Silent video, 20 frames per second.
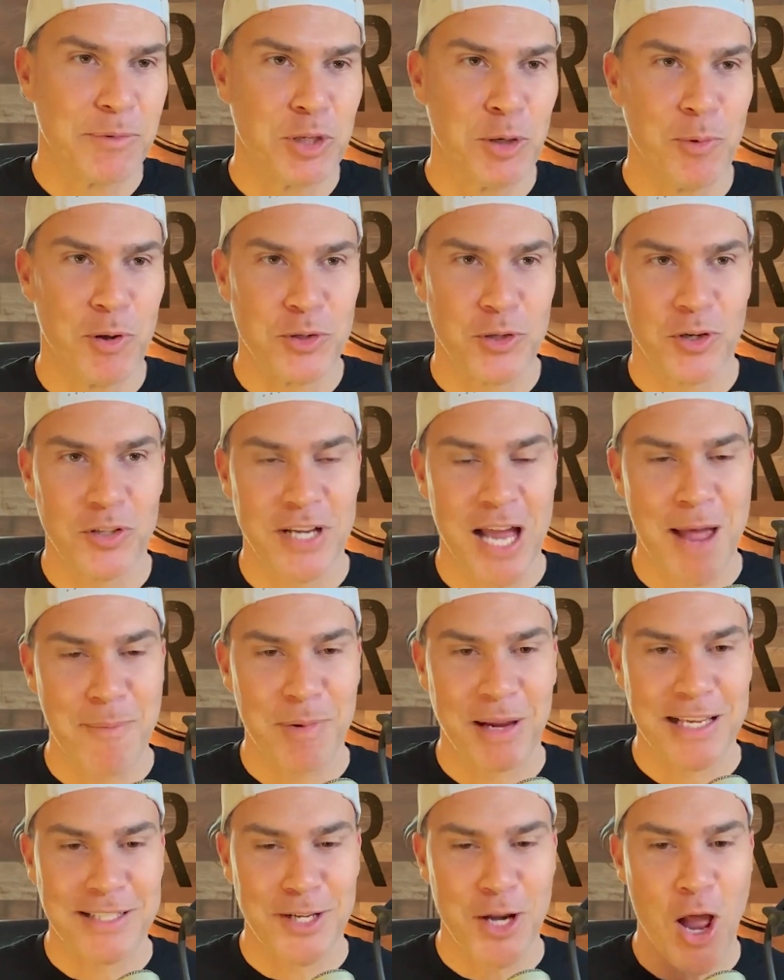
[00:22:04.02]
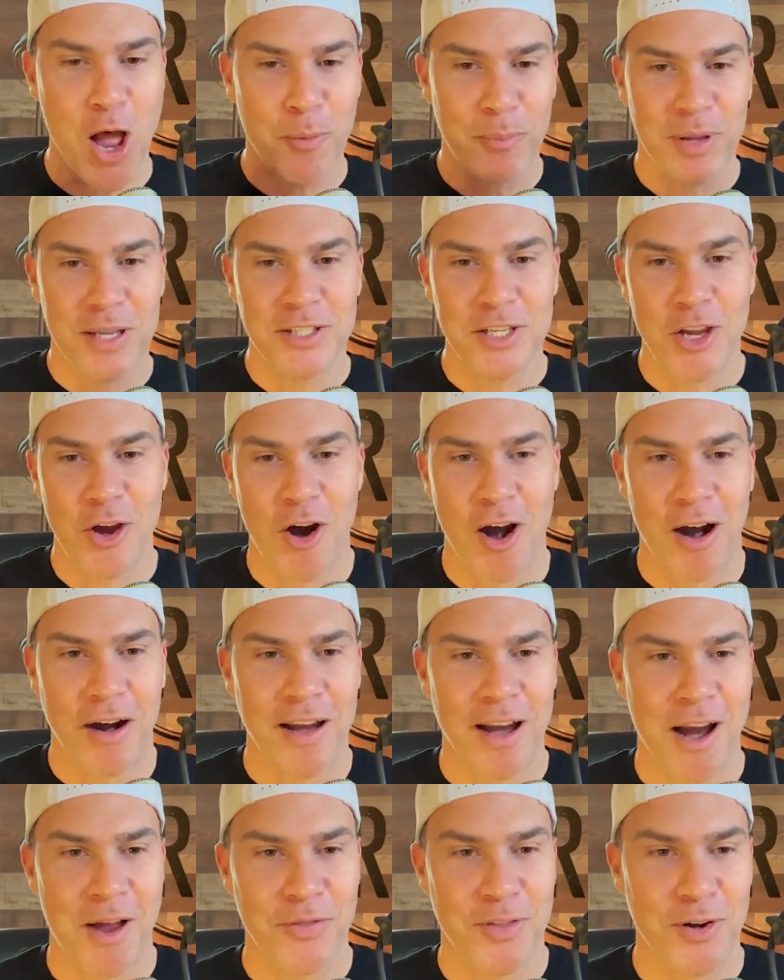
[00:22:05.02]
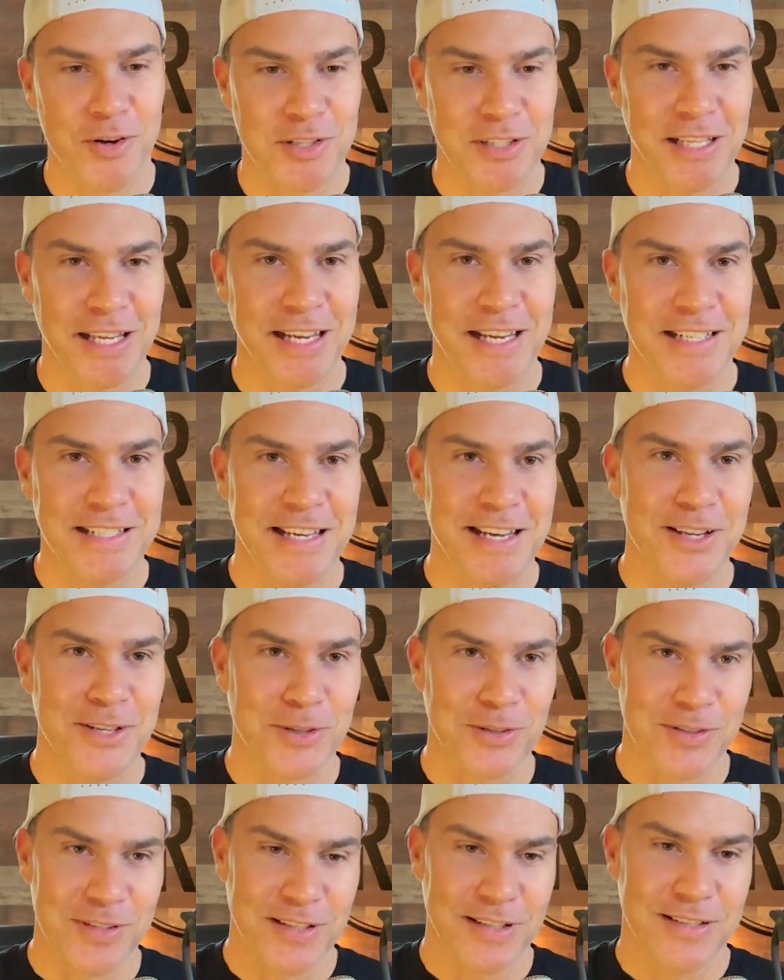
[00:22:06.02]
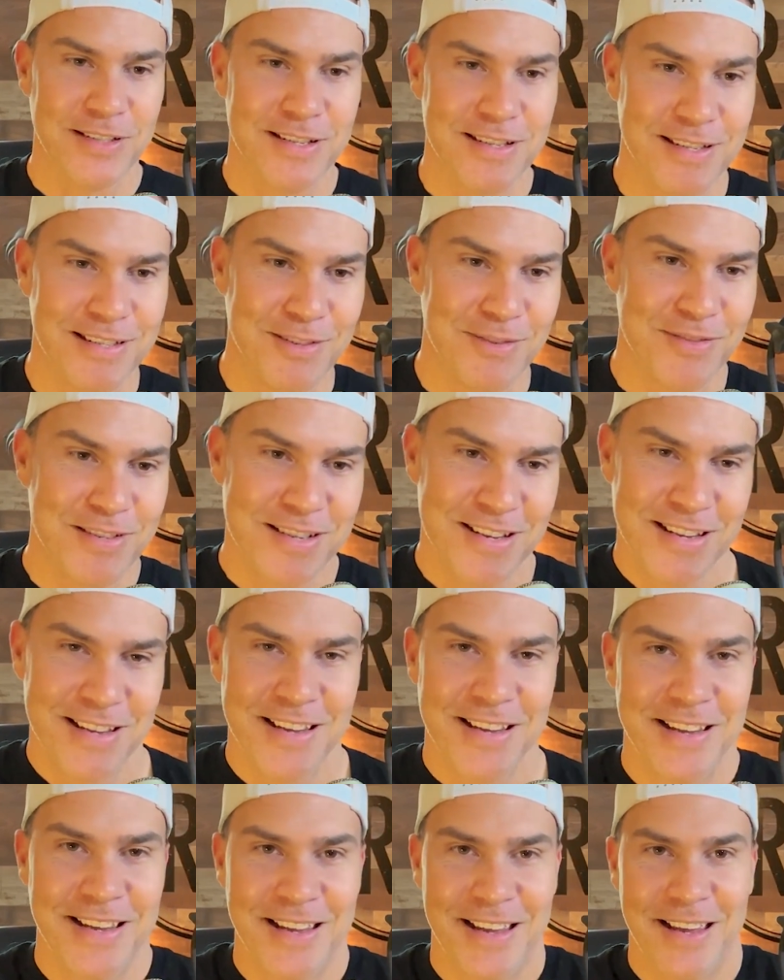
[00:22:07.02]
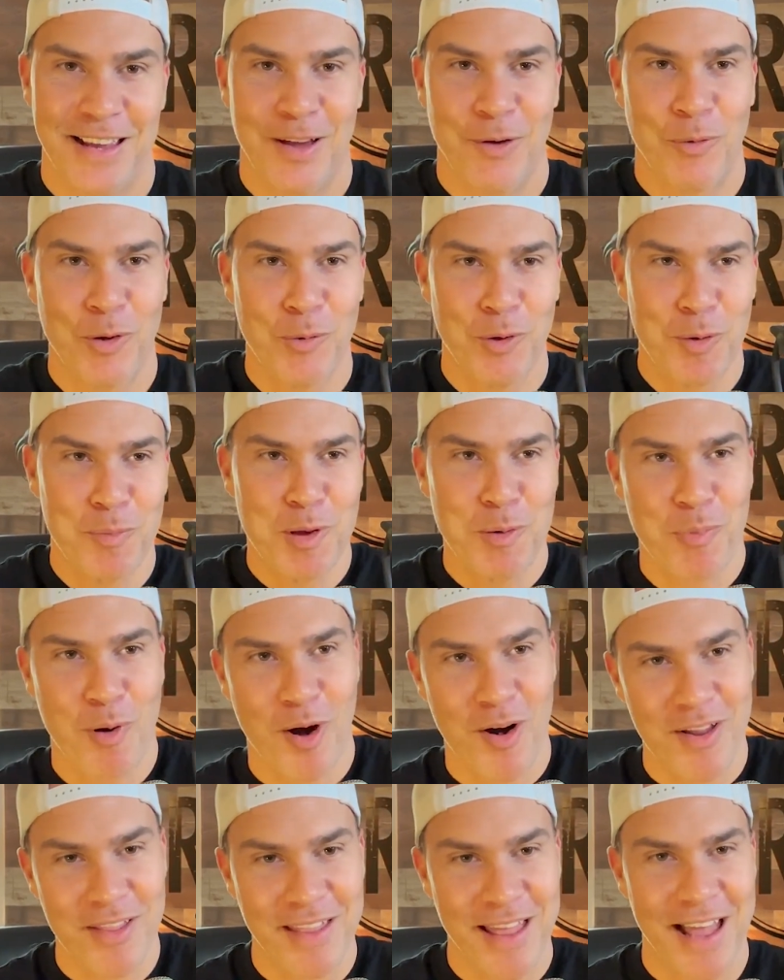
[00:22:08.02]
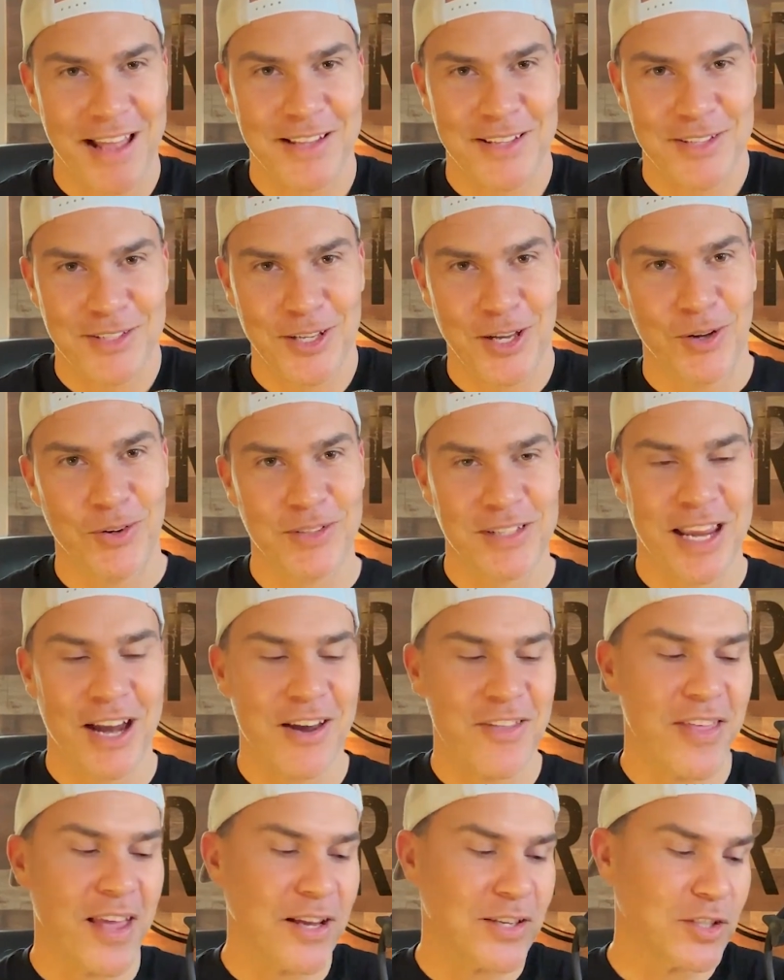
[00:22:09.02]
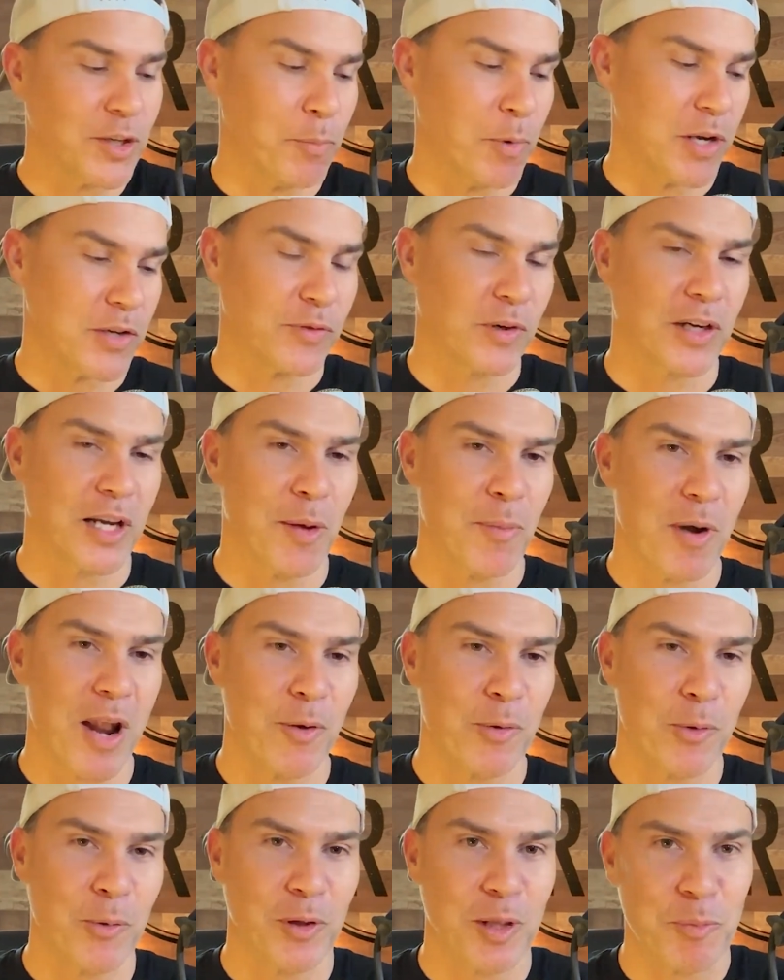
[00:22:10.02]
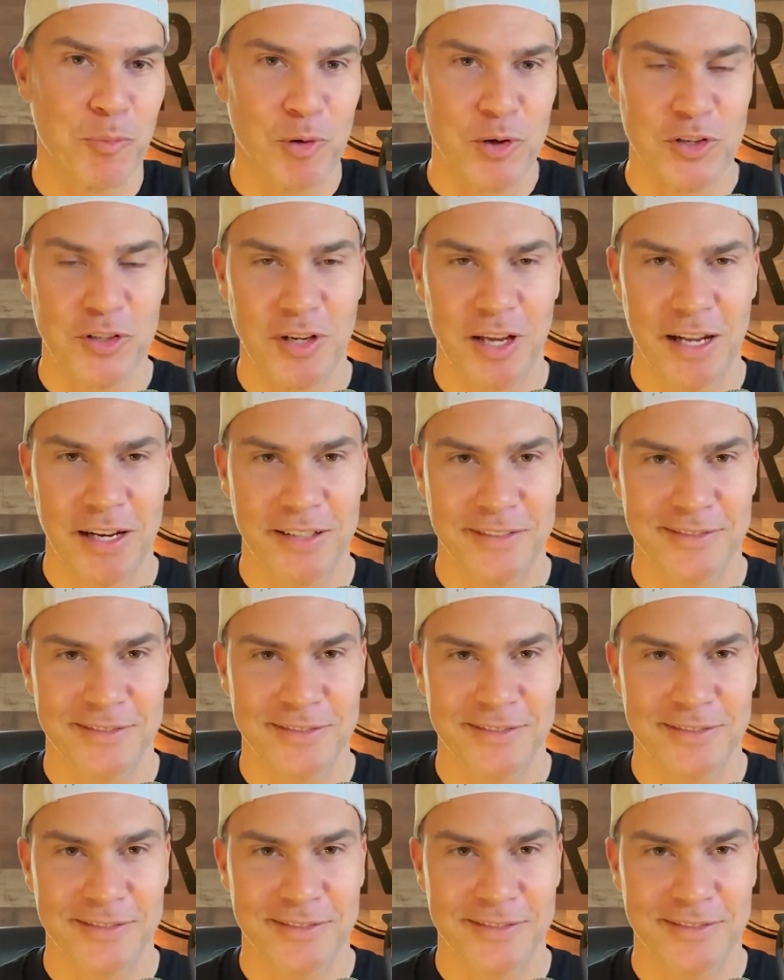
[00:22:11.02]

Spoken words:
up too much of your time because I know how busy you are. You're out there slinging deals, and we want to be a part of that. So, Carrie, thanks so much for coming on. We really appreciate it.